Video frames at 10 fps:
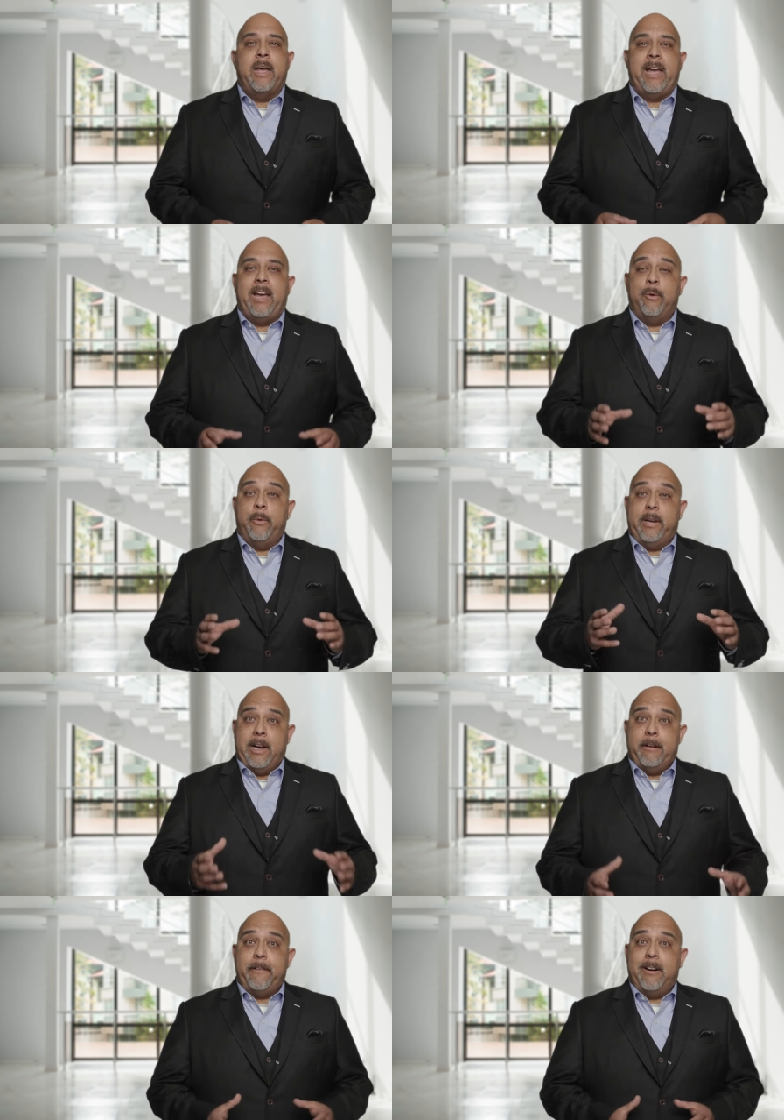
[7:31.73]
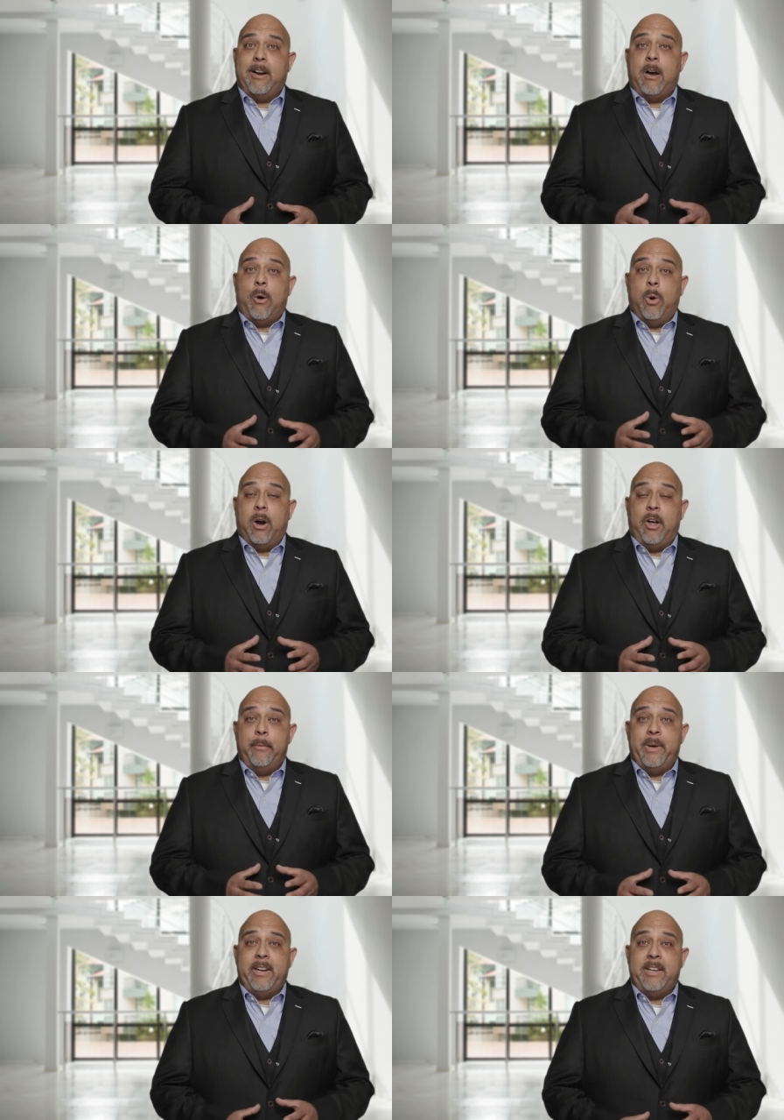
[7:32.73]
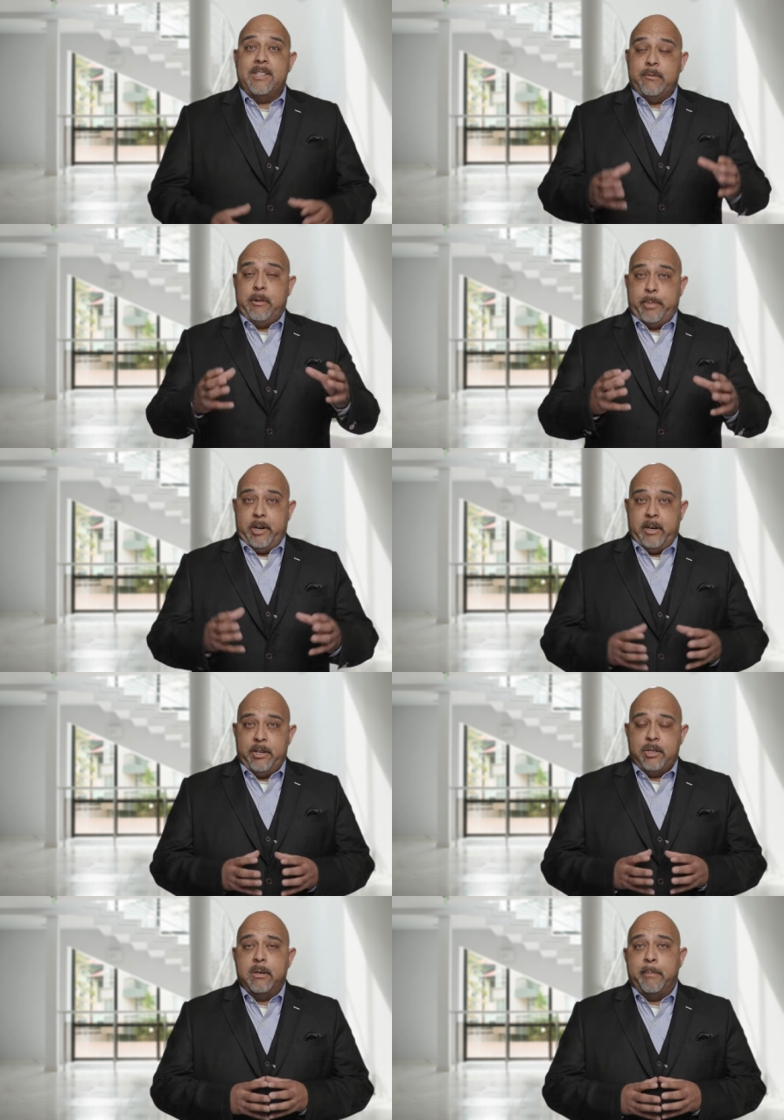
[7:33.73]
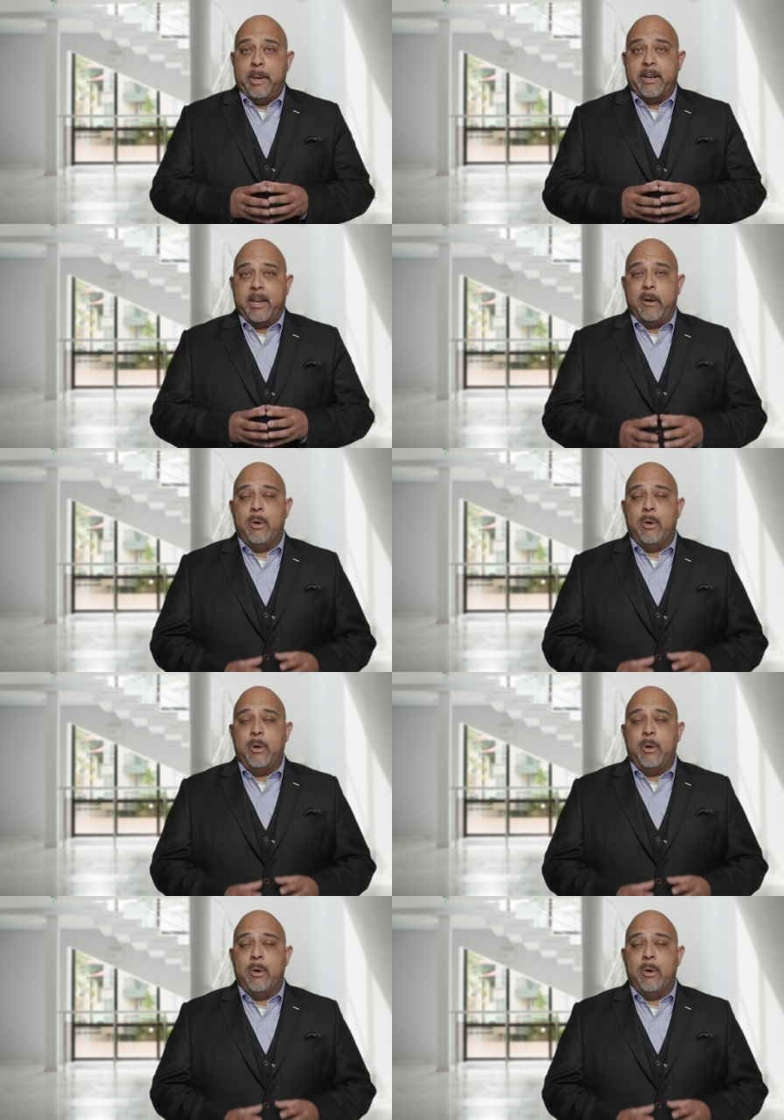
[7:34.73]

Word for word: and we kind of figure out where all the money is and we put it into a bucket,